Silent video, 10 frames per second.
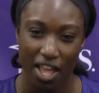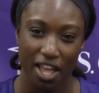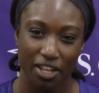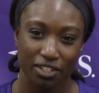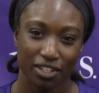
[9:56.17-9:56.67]

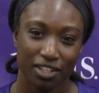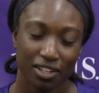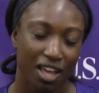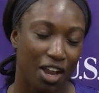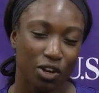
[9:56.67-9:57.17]
And
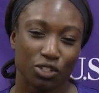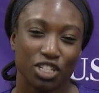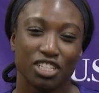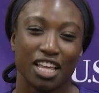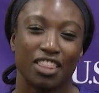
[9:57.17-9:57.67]
I don't know, it's
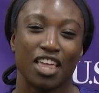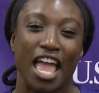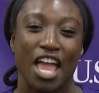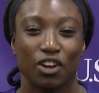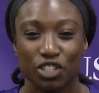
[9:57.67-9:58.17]
just like the
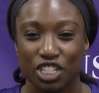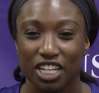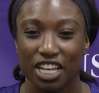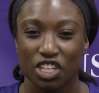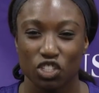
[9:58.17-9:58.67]

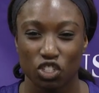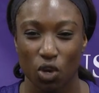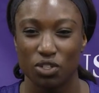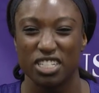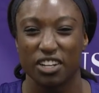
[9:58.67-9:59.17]
energy is
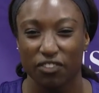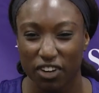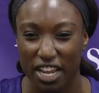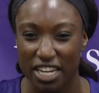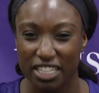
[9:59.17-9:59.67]
so
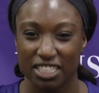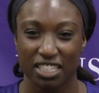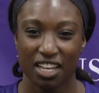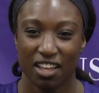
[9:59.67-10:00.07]
different, and it's